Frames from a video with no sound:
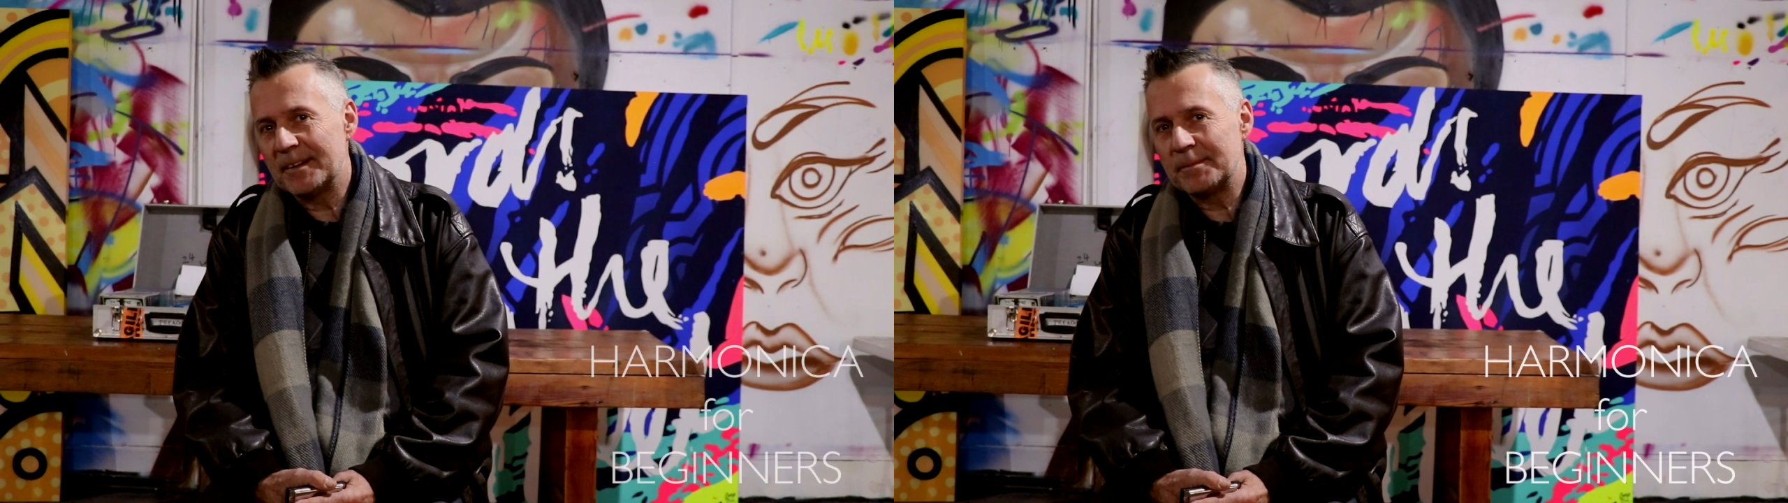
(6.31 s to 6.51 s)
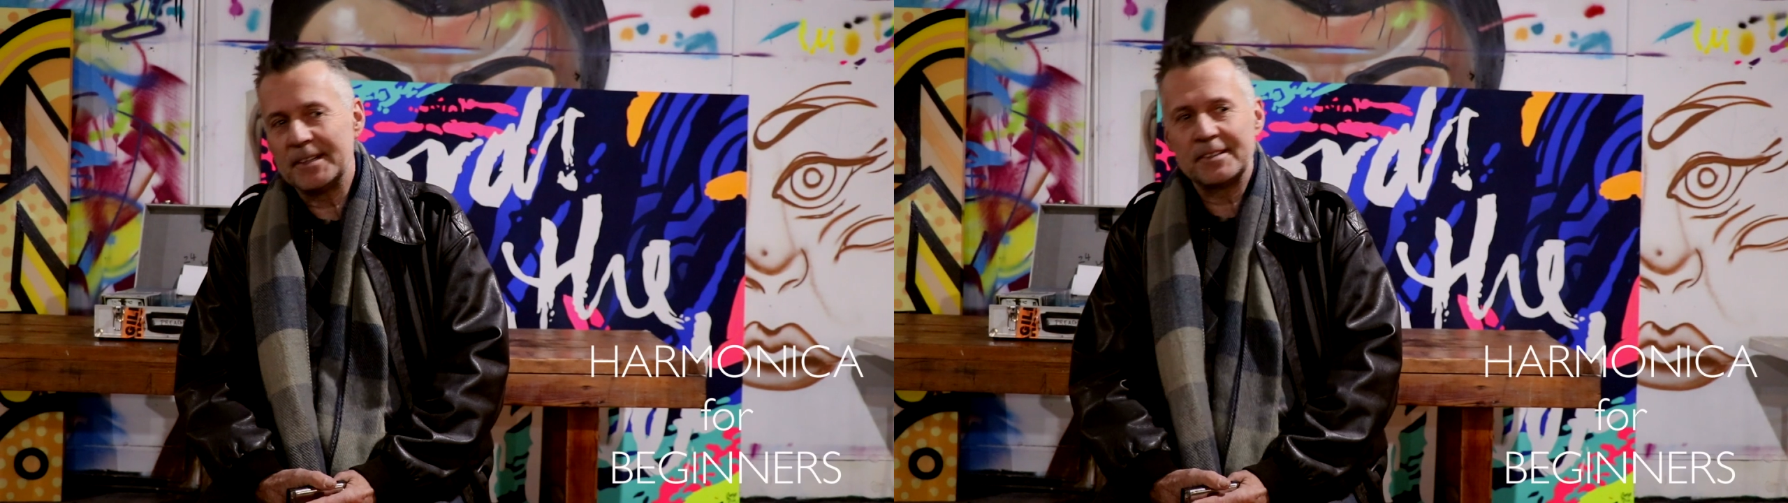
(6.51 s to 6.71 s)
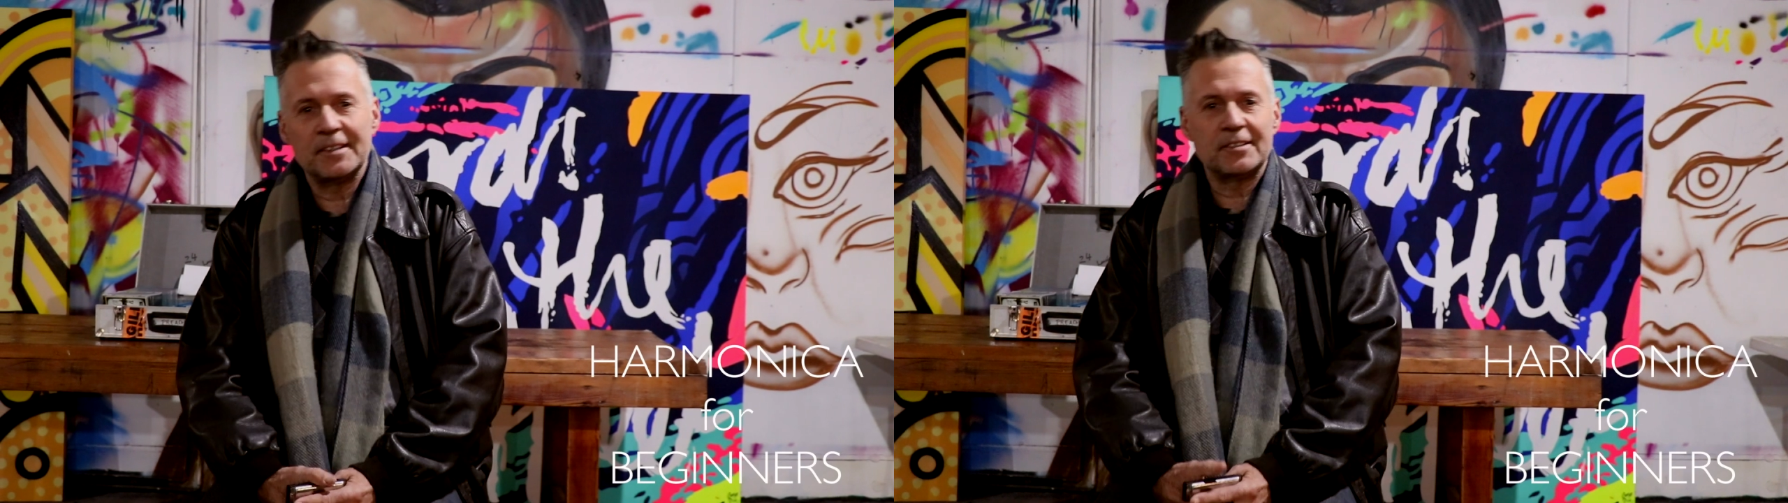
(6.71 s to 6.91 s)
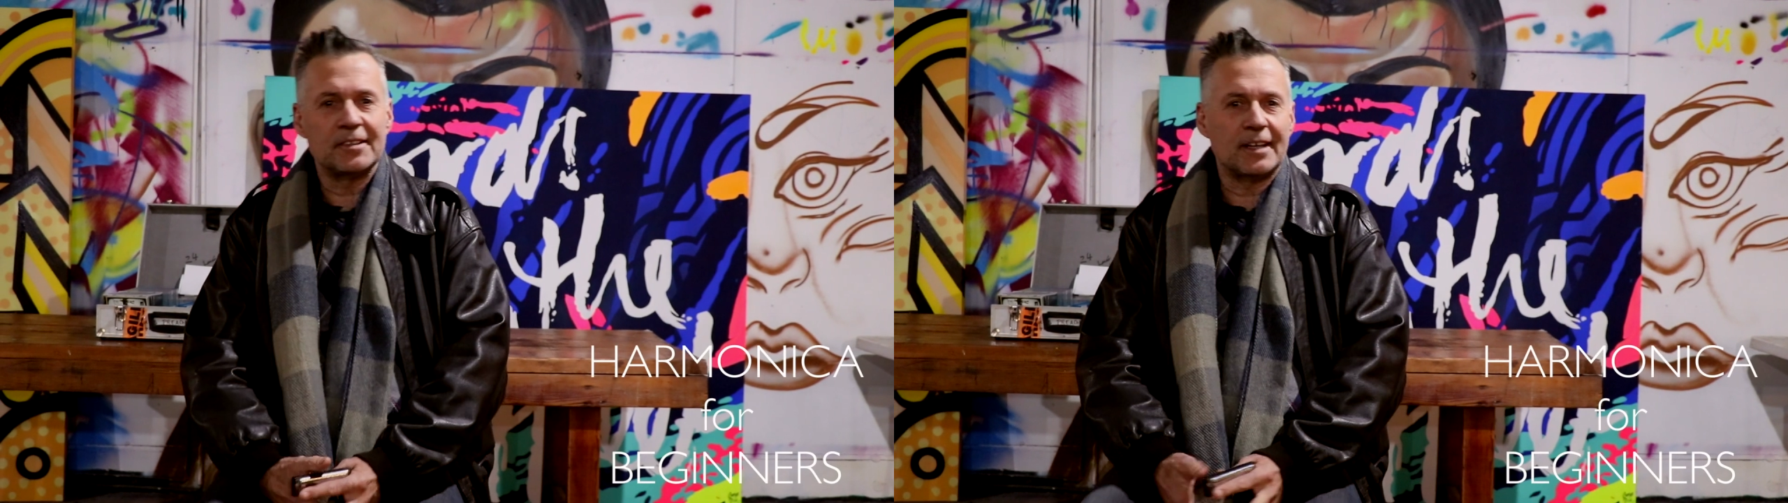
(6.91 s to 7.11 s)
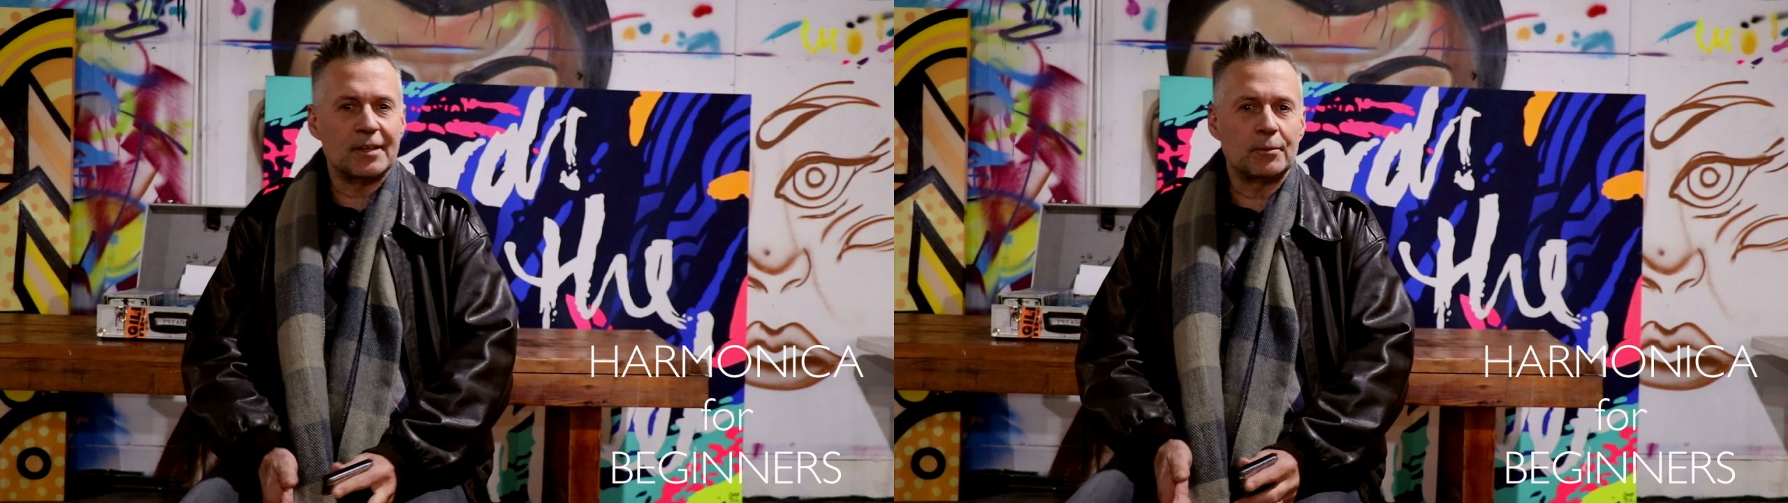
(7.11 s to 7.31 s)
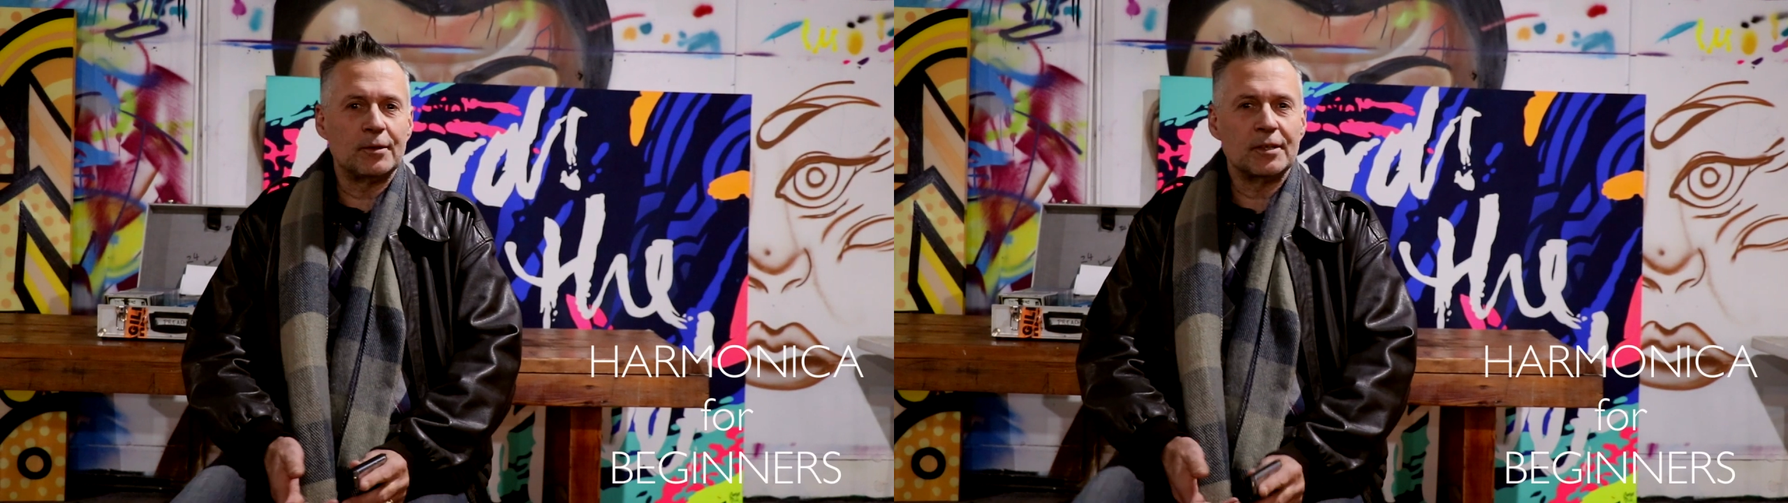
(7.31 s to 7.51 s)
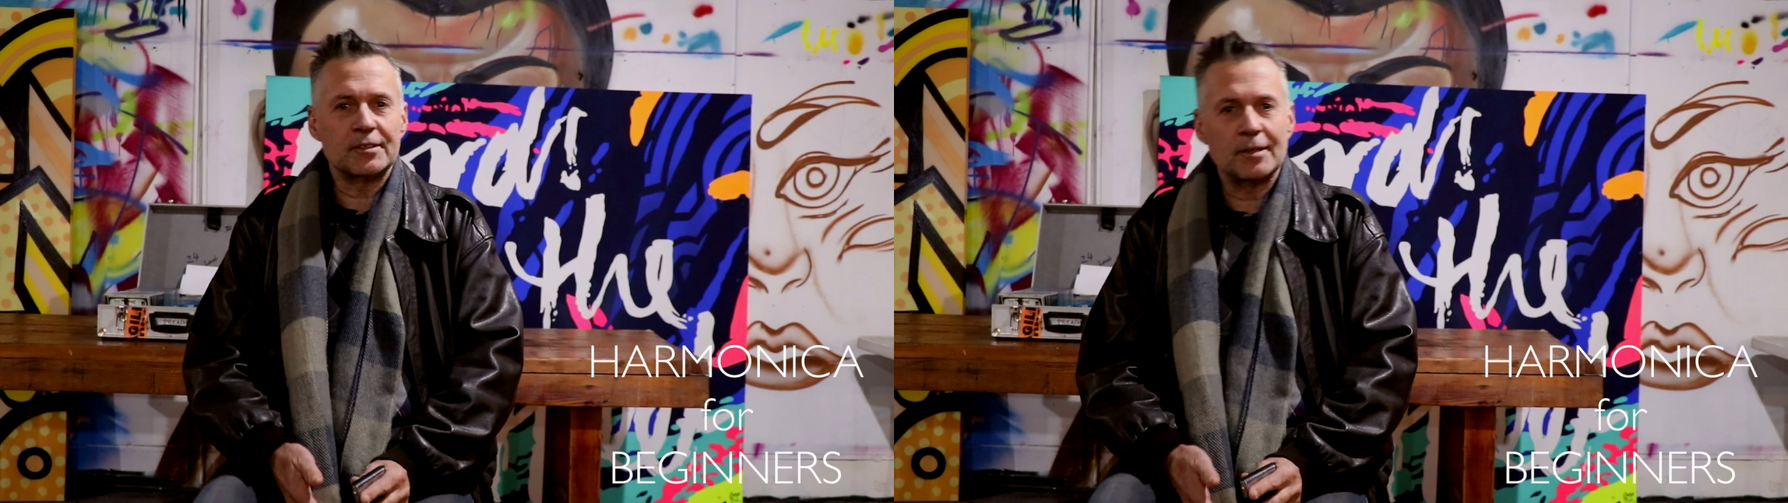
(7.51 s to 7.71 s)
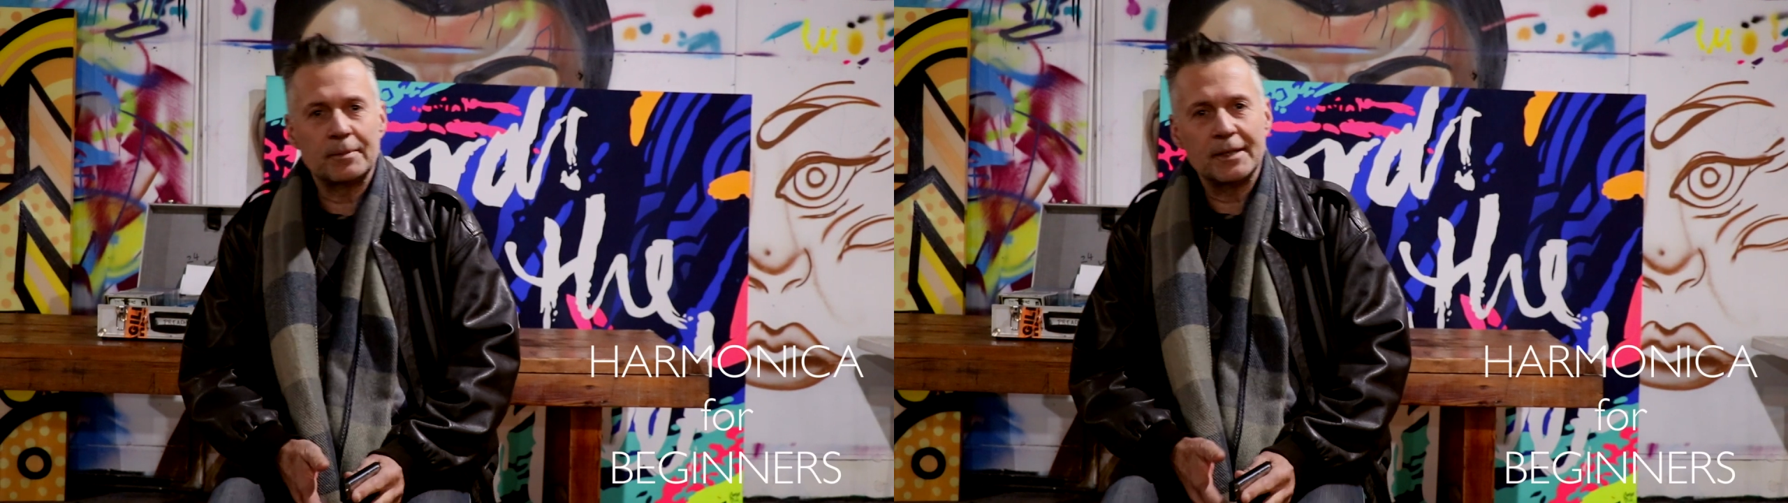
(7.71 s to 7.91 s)
I've been teaching at the
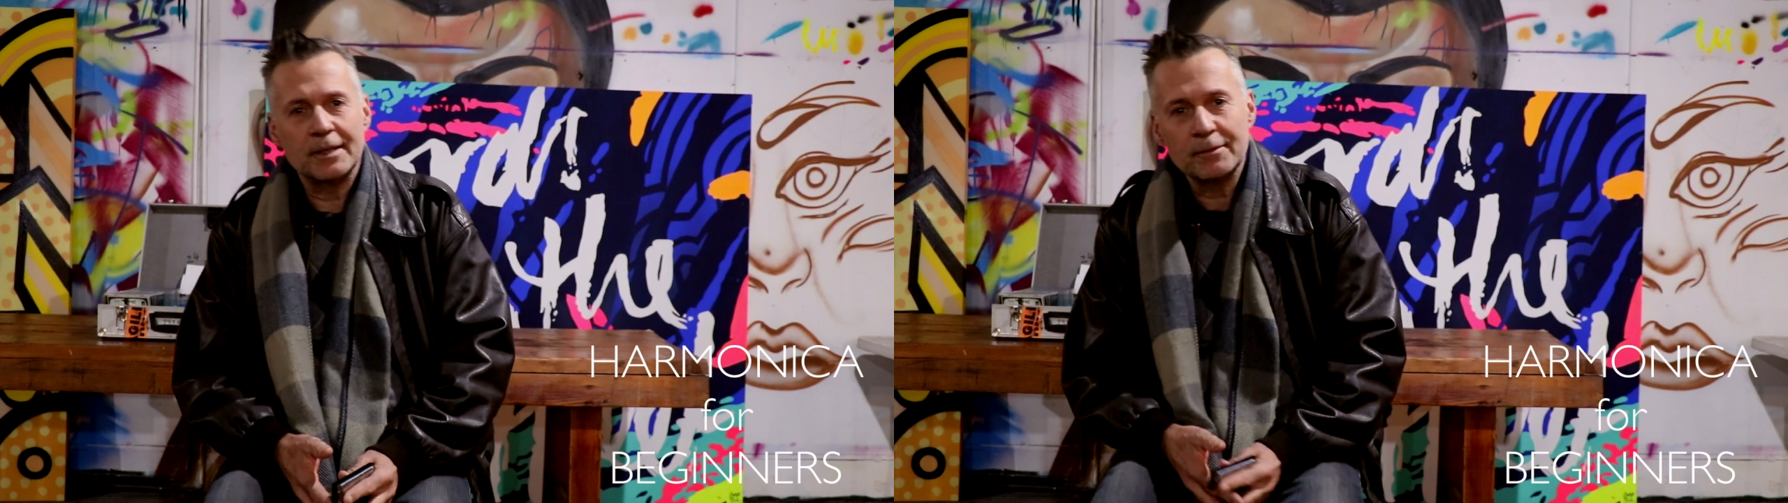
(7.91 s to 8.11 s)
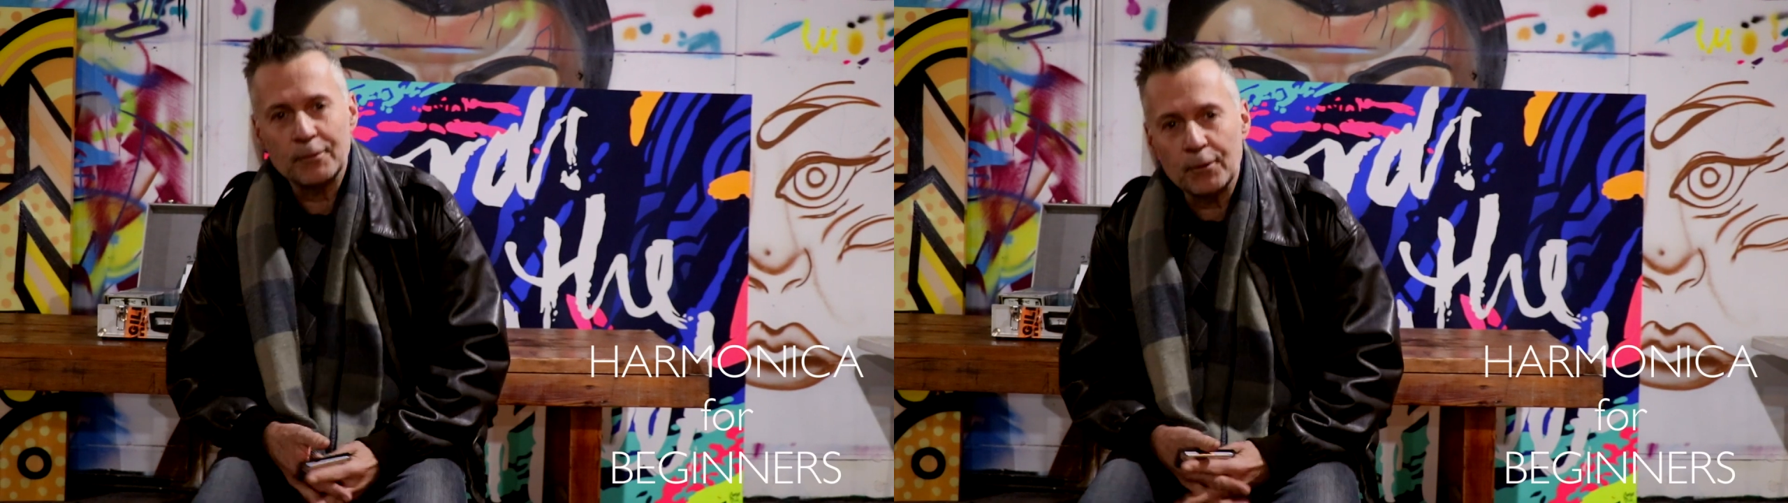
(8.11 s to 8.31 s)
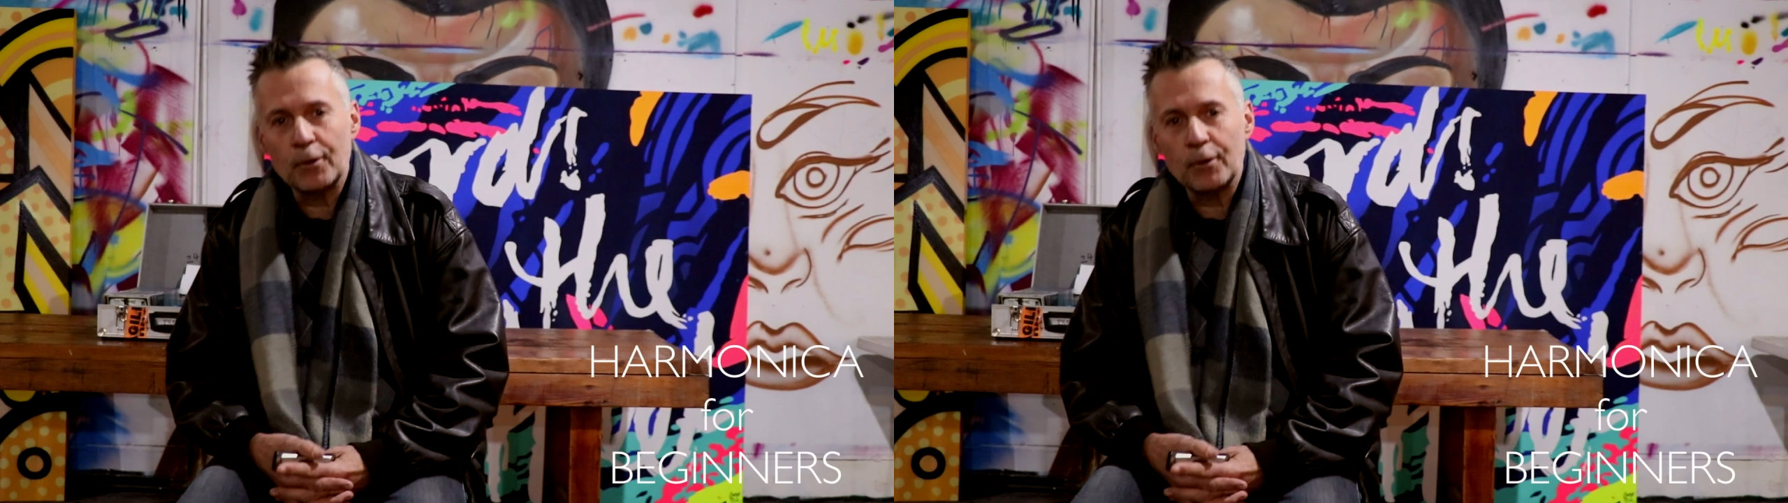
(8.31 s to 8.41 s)
workshop here for